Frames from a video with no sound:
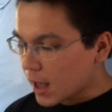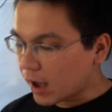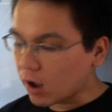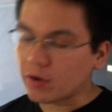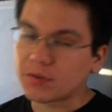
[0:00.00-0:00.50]

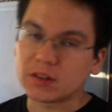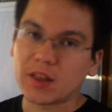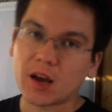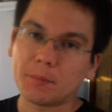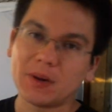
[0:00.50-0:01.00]
However,
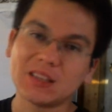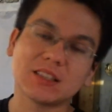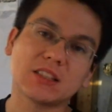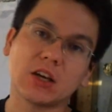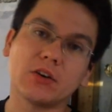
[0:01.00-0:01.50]
their
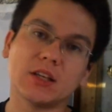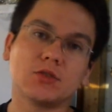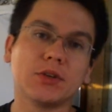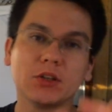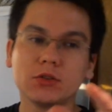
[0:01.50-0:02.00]
ballistic skill
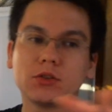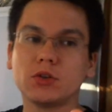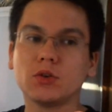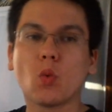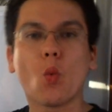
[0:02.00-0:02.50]
is reduced
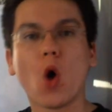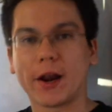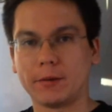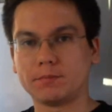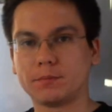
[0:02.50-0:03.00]
to
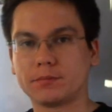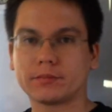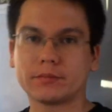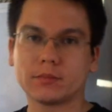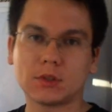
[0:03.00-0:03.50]
1.
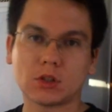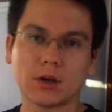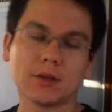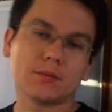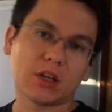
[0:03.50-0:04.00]

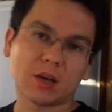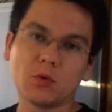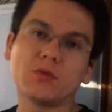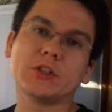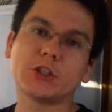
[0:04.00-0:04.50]
So you can
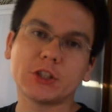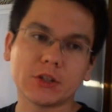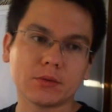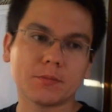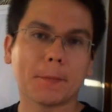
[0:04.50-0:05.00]
move and
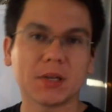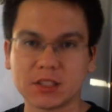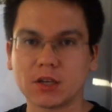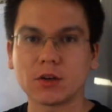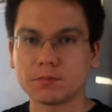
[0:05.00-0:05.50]
shoot, but
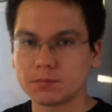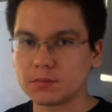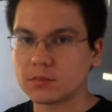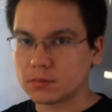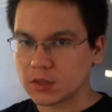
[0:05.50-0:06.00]
still
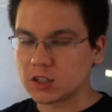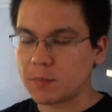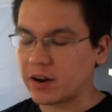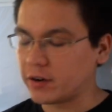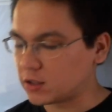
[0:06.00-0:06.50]
there's
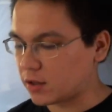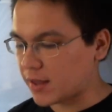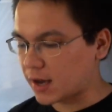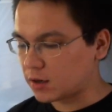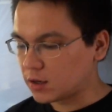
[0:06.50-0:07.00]
penalties on
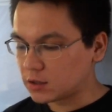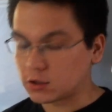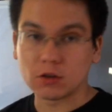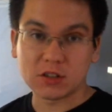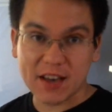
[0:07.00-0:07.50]
that.
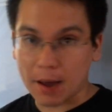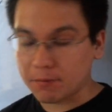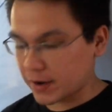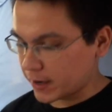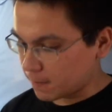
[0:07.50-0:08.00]
So
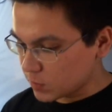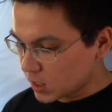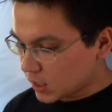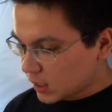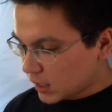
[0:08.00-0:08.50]
snap fire.
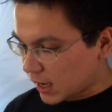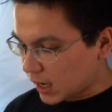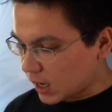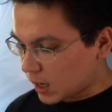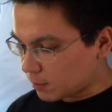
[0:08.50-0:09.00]

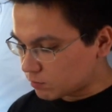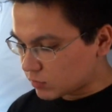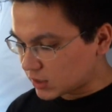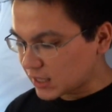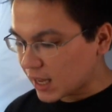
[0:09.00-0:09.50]

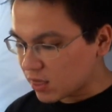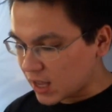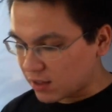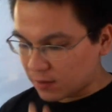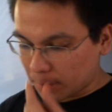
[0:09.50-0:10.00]
The second
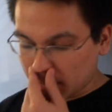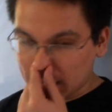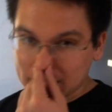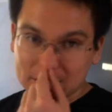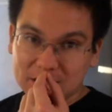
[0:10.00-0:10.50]
thing
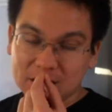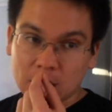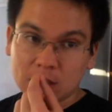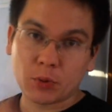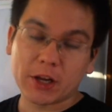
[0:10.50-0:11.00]
is
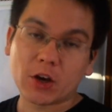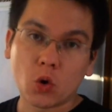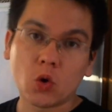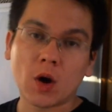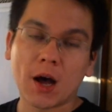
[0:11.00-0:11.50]
pretty
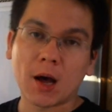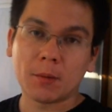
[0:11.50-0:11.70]
cool.